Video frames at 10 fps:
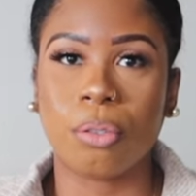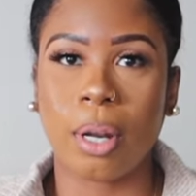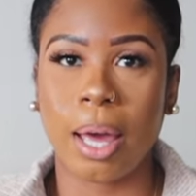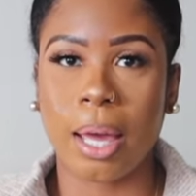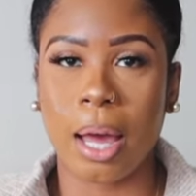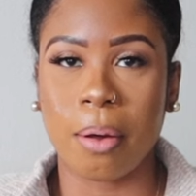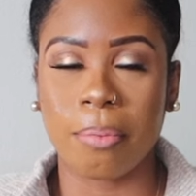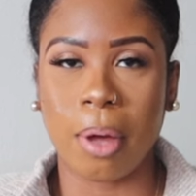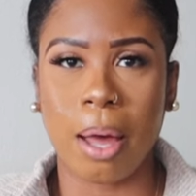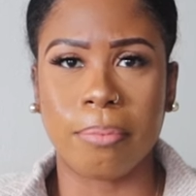Like
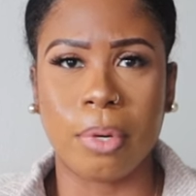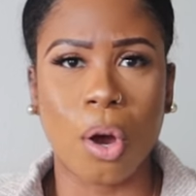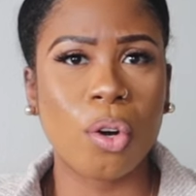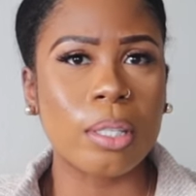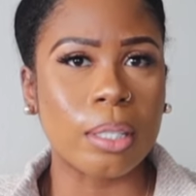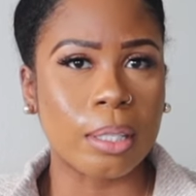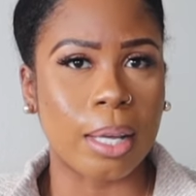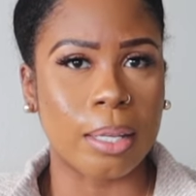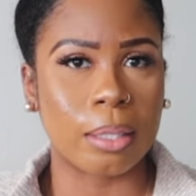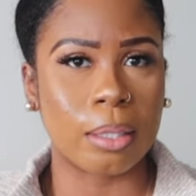I'm, I'm noticing
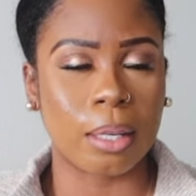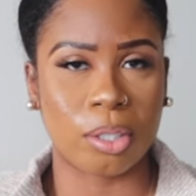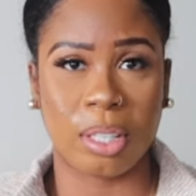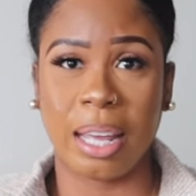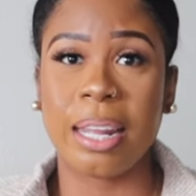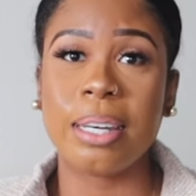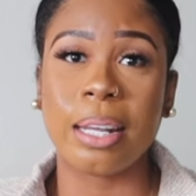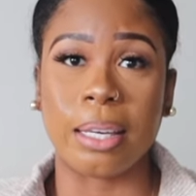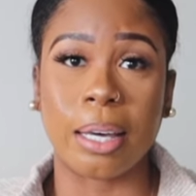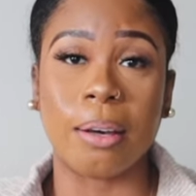that there's an
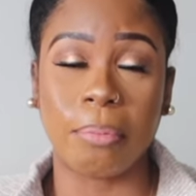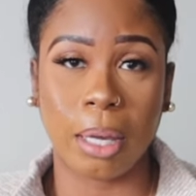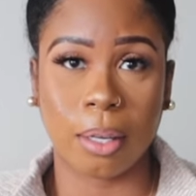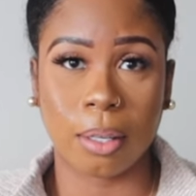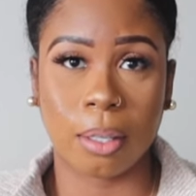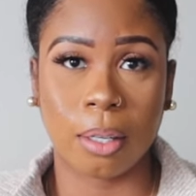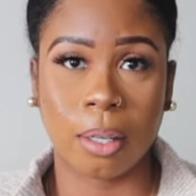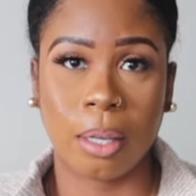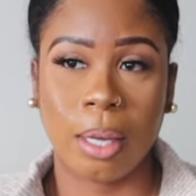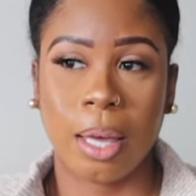ending coming.
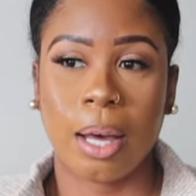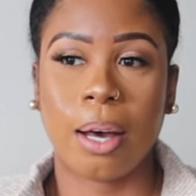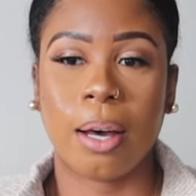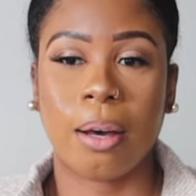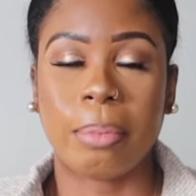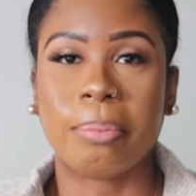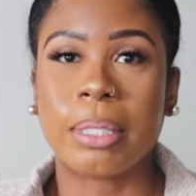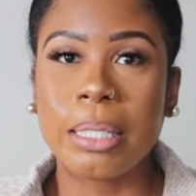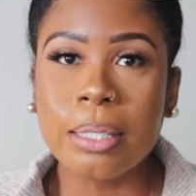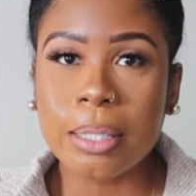Um, I'm
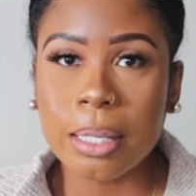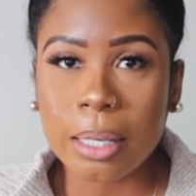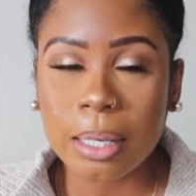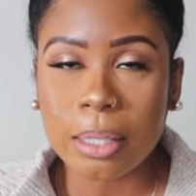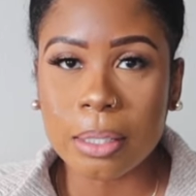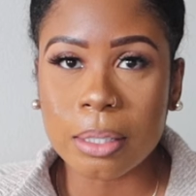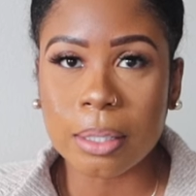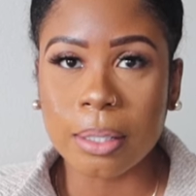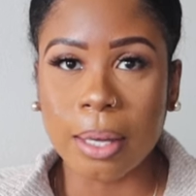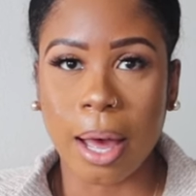sensing it.
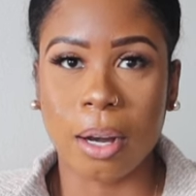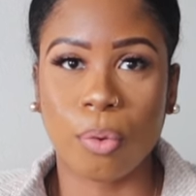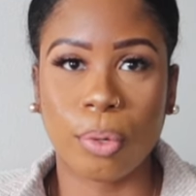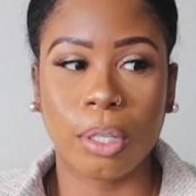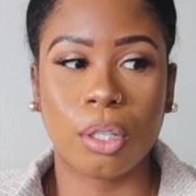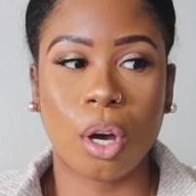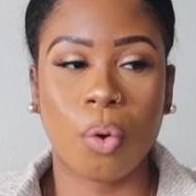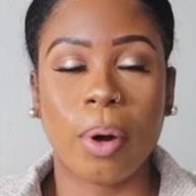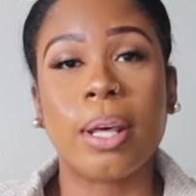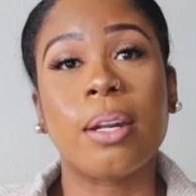I don't really know
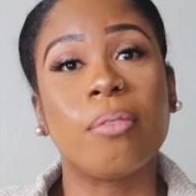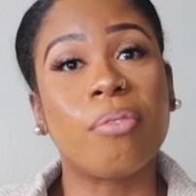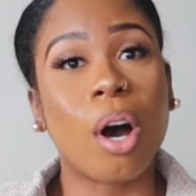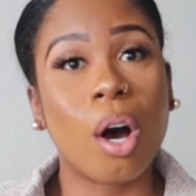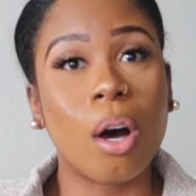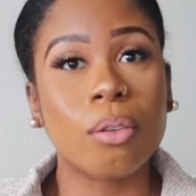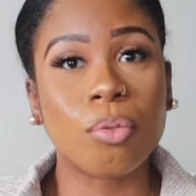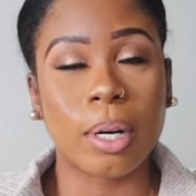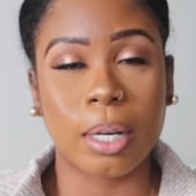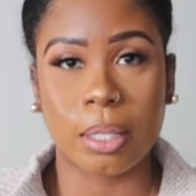what it involves,
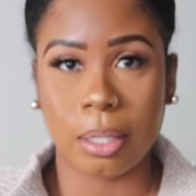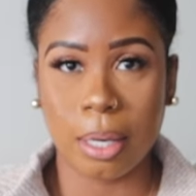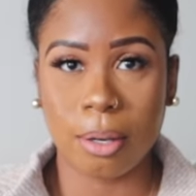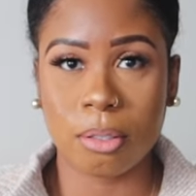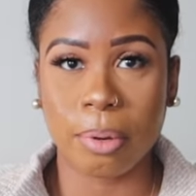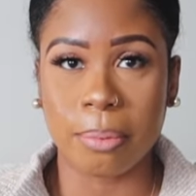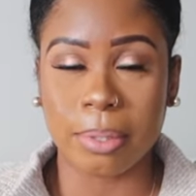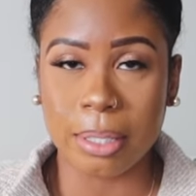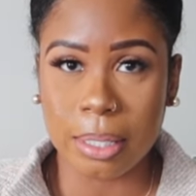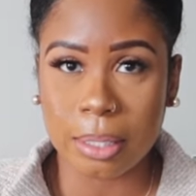what it entails, but I'm
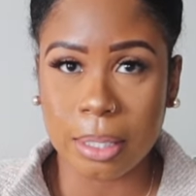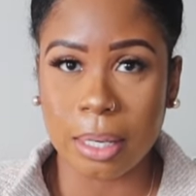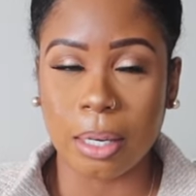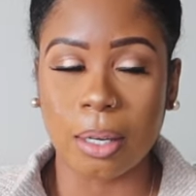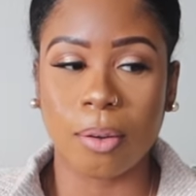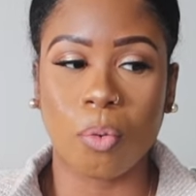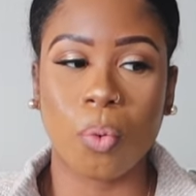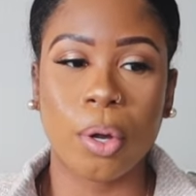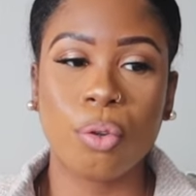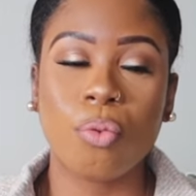sensing it.
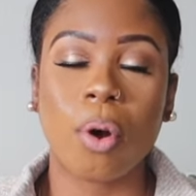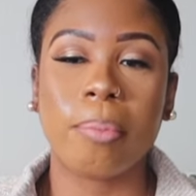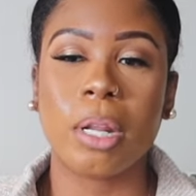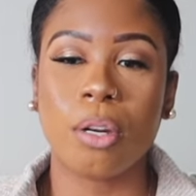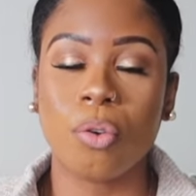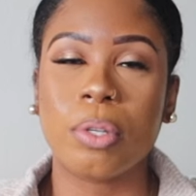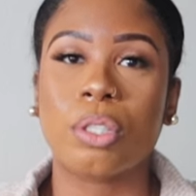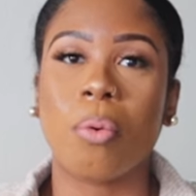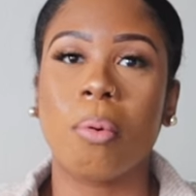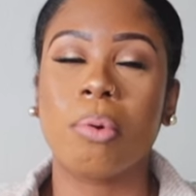What do you want me to do? And
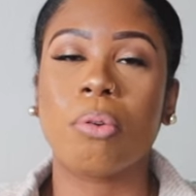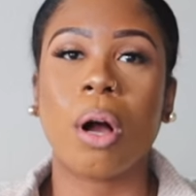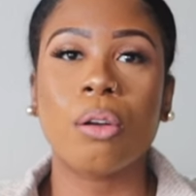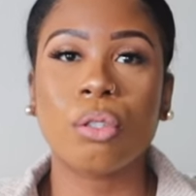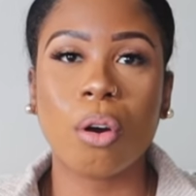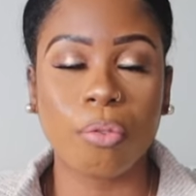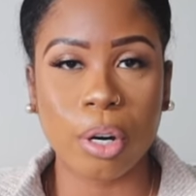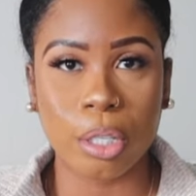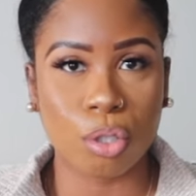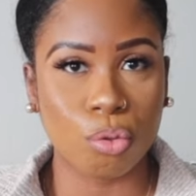so when we cross over
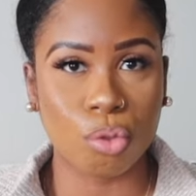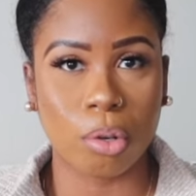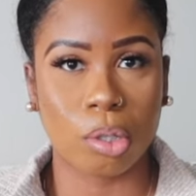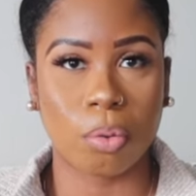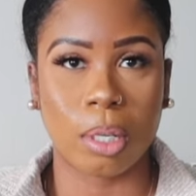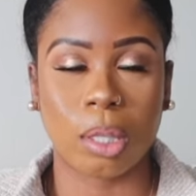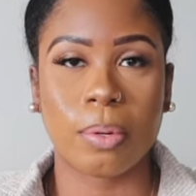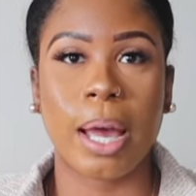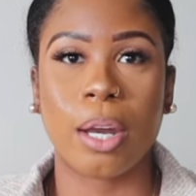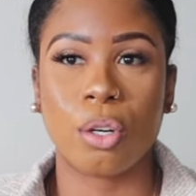into
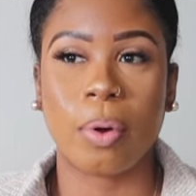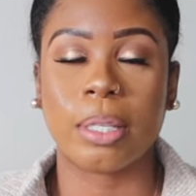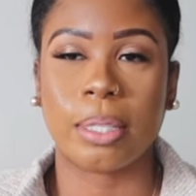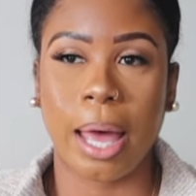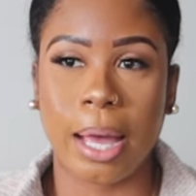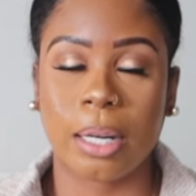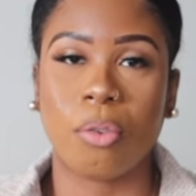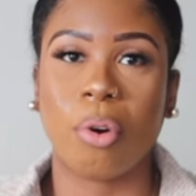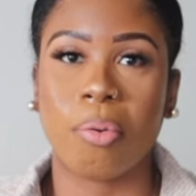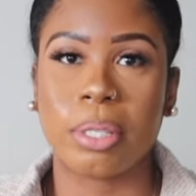2023, I knew exactly
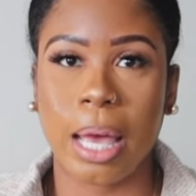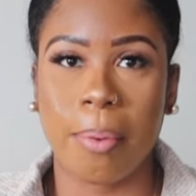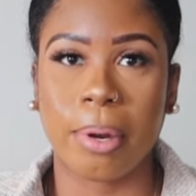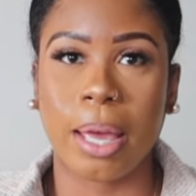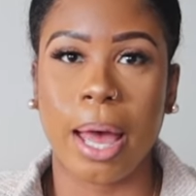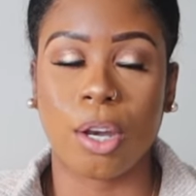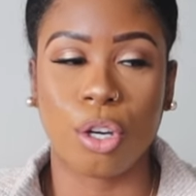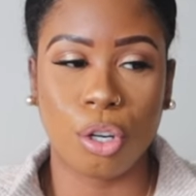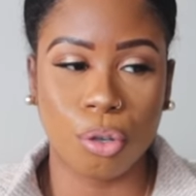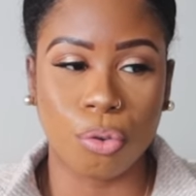what was happening. I
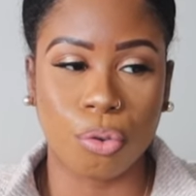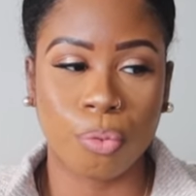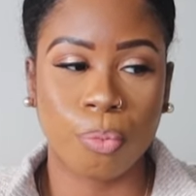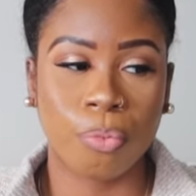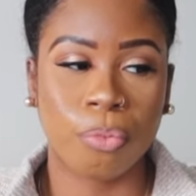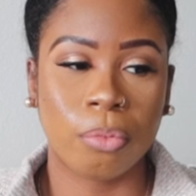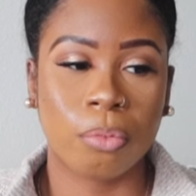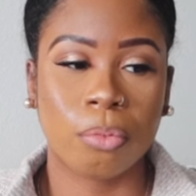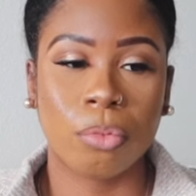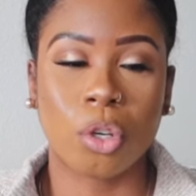knew
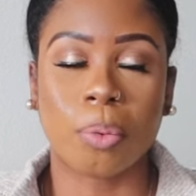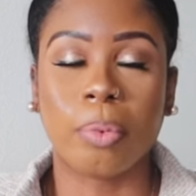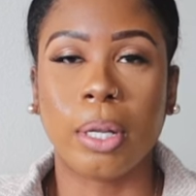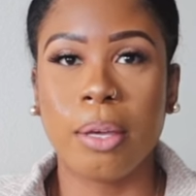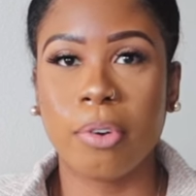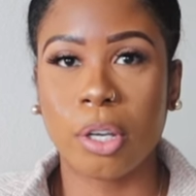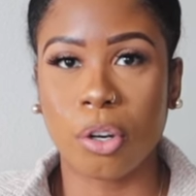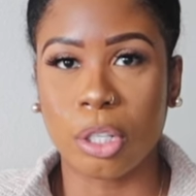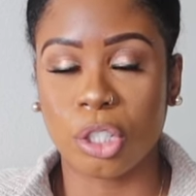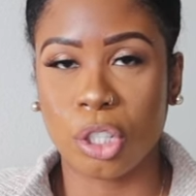you're leaving
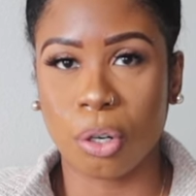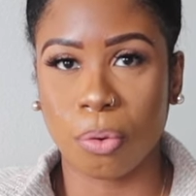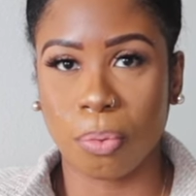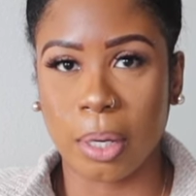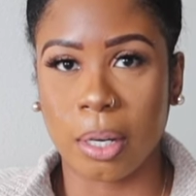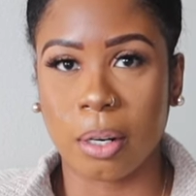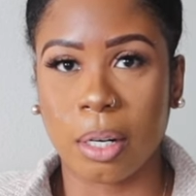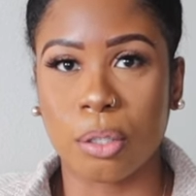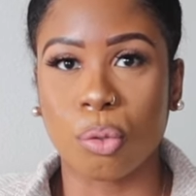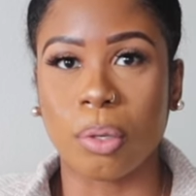your career
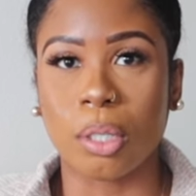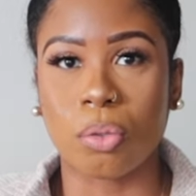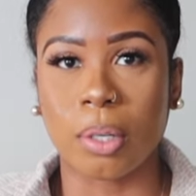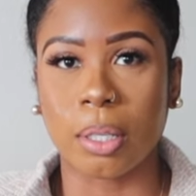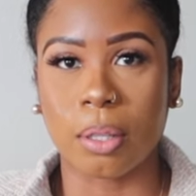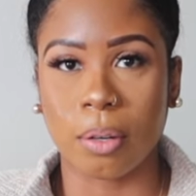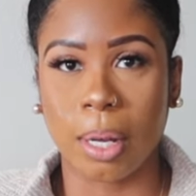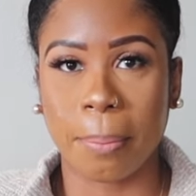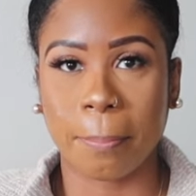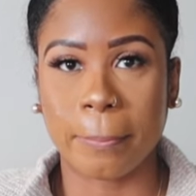in 2023,
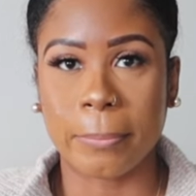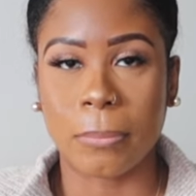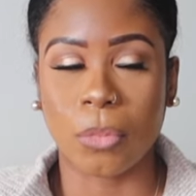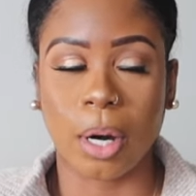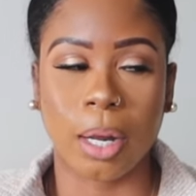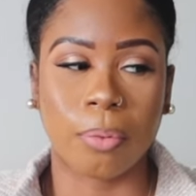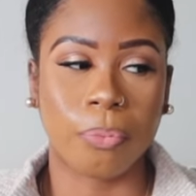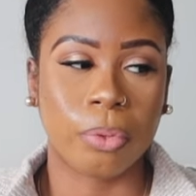right?